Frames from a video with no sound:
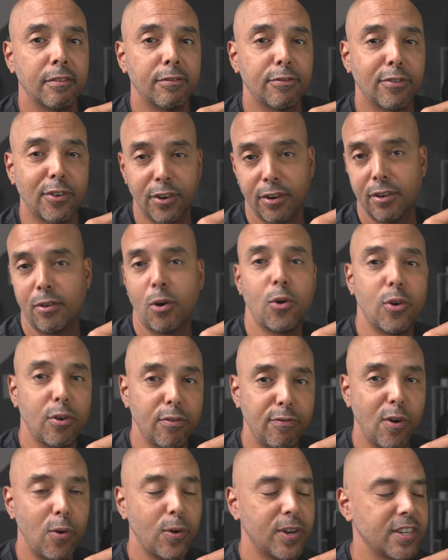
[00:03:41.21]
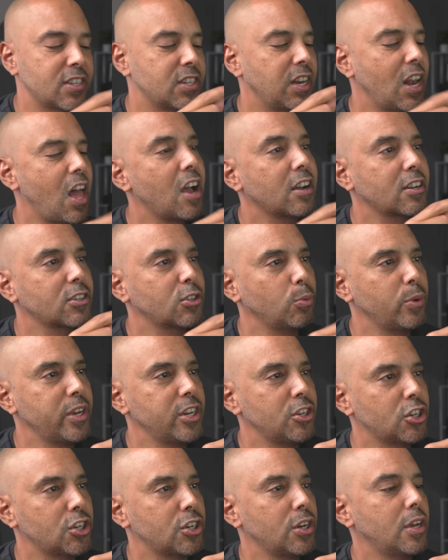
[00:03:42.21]
for autofocus lock
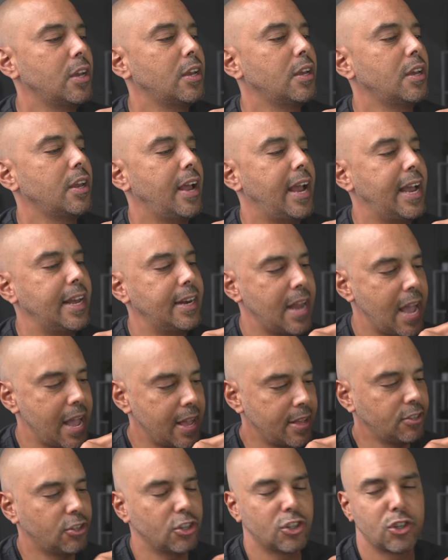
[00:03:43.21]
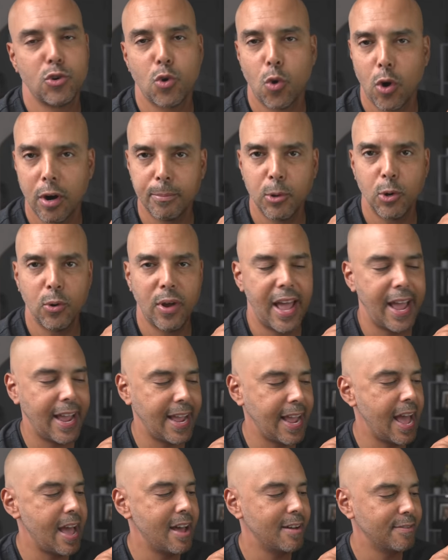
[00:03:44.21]
switch, and just normal A
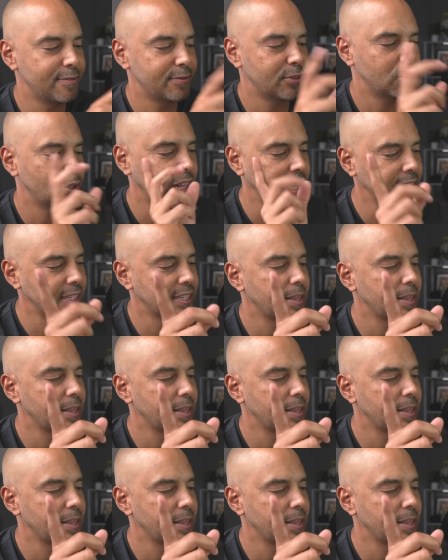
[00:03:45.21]
F. So that's